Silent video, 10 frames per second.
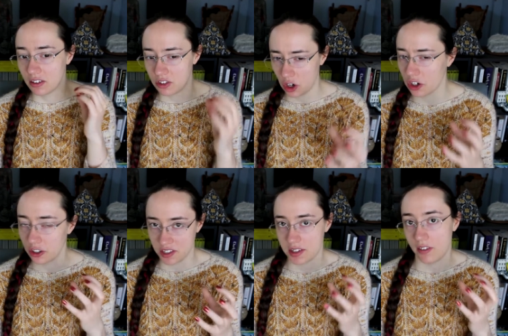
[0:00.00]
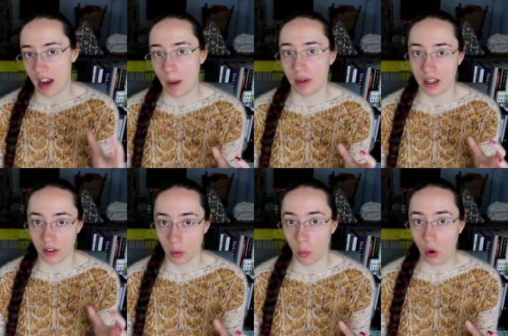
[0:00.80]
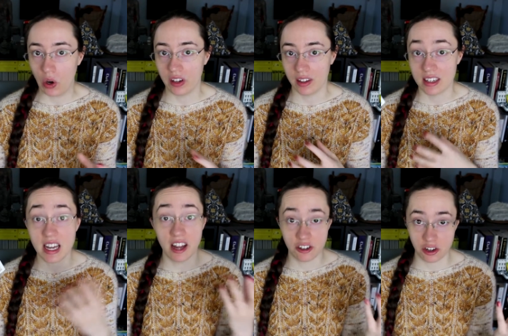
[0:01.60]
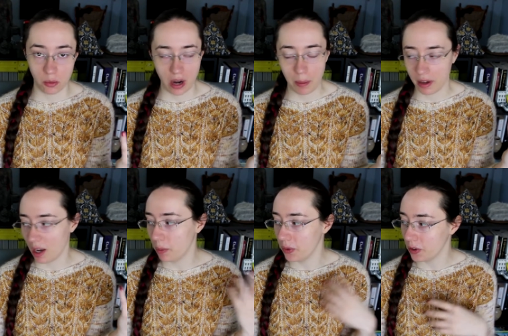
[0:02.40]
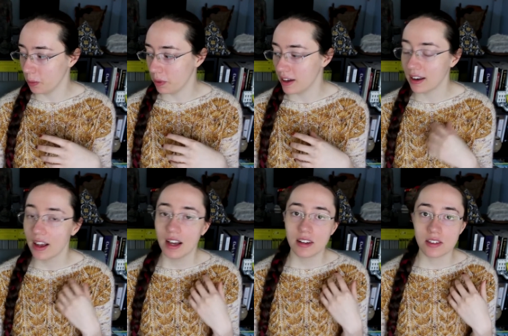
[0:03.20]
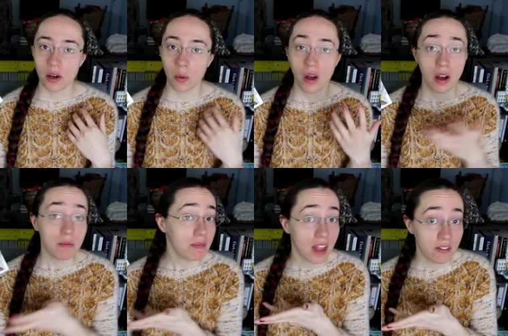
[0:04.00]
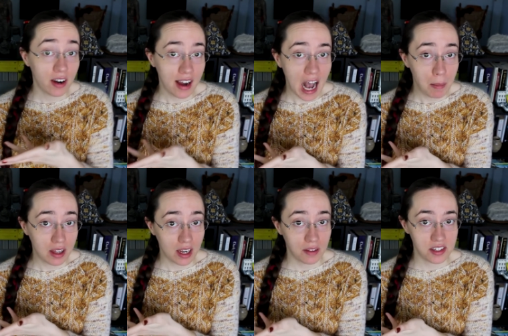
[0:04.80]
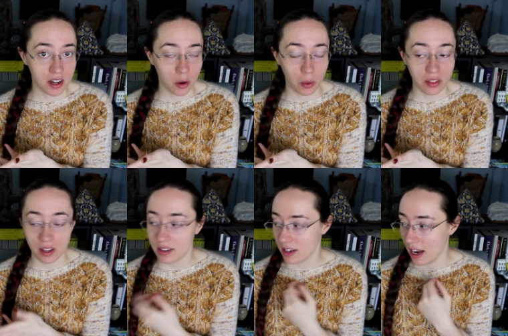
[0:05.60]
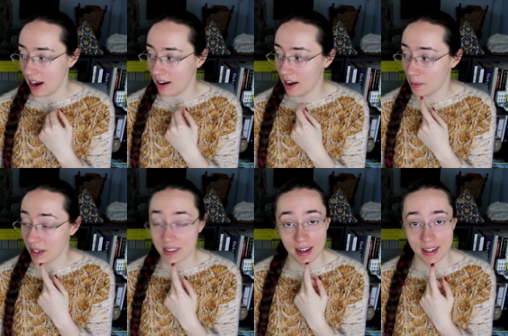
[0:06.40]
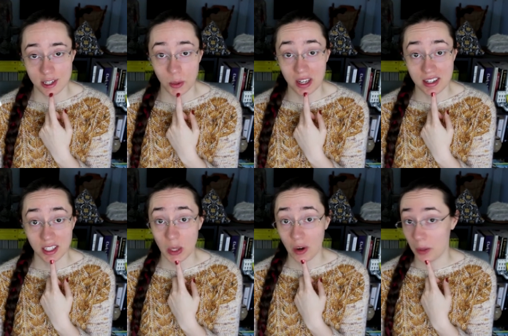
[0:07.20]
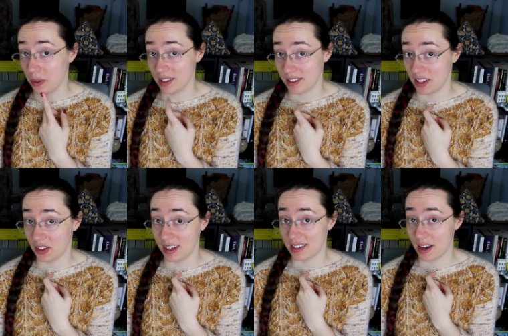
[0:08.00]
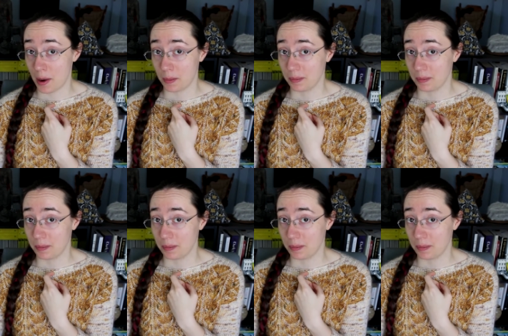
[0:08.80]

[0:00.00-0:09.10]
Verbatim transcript: darker stuff happening in the world and the tension ramping up a little bit. So very happy that I've stuck with it and I'm excited to continue on with the series now.